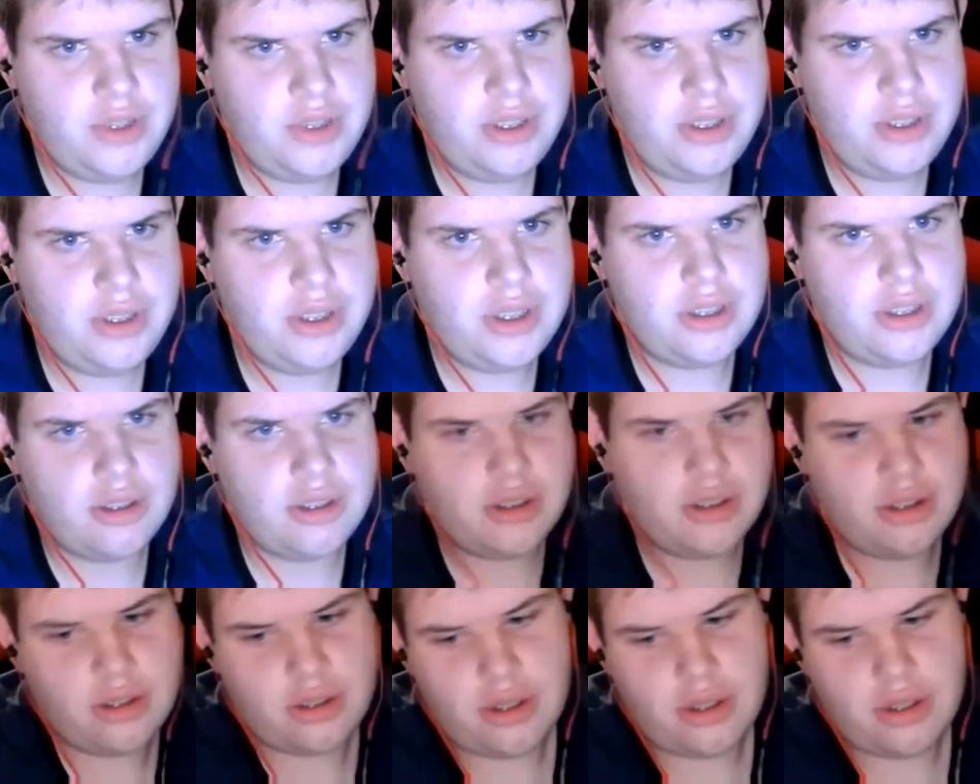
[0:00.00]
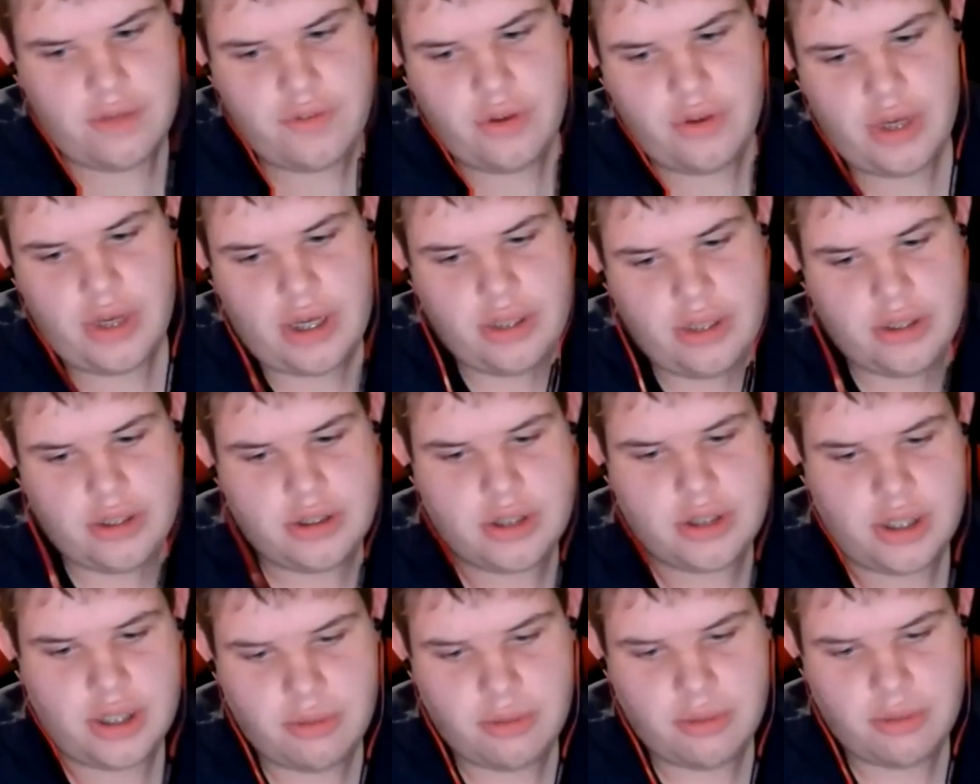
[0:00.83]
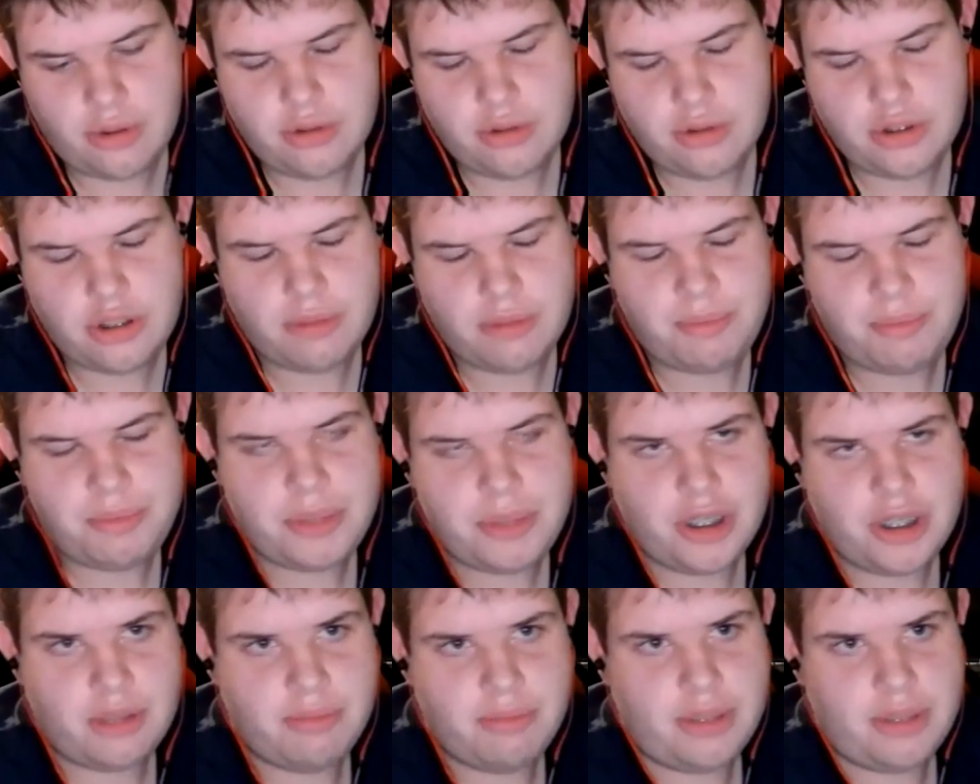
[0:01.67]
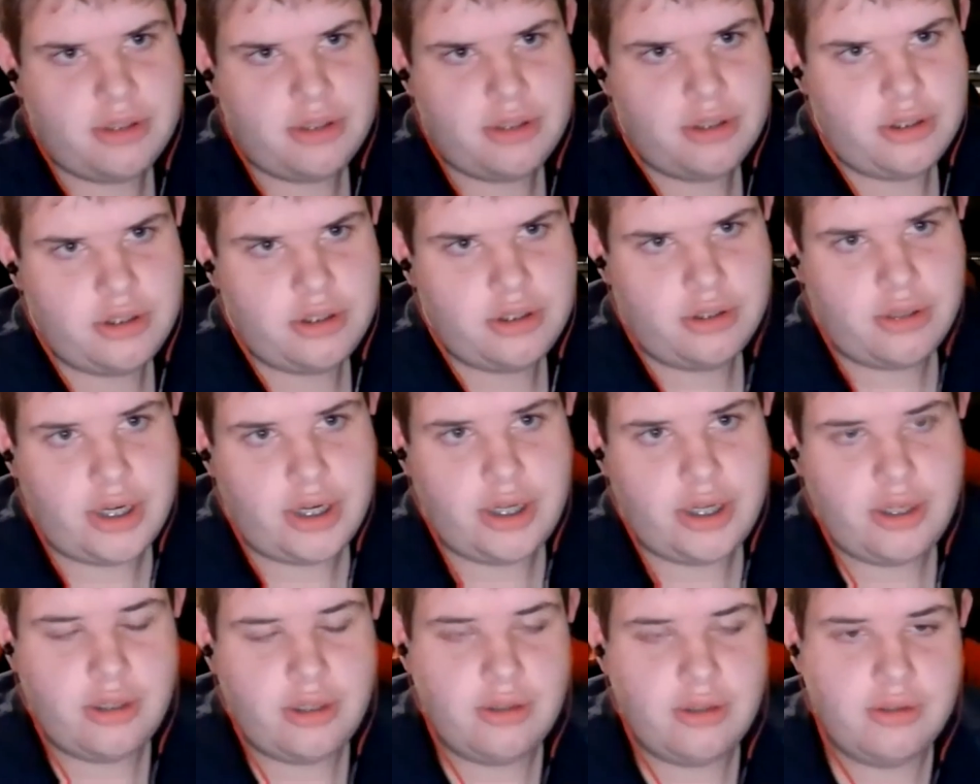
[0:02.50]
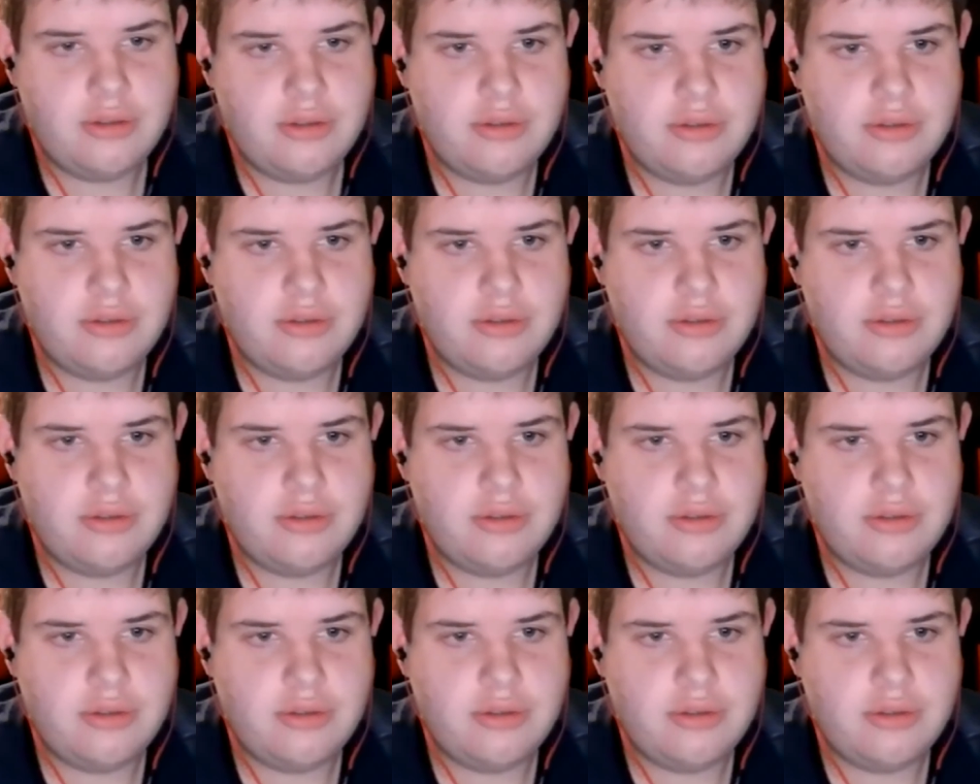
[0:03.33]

like, if you had to say, what was your big message in writing?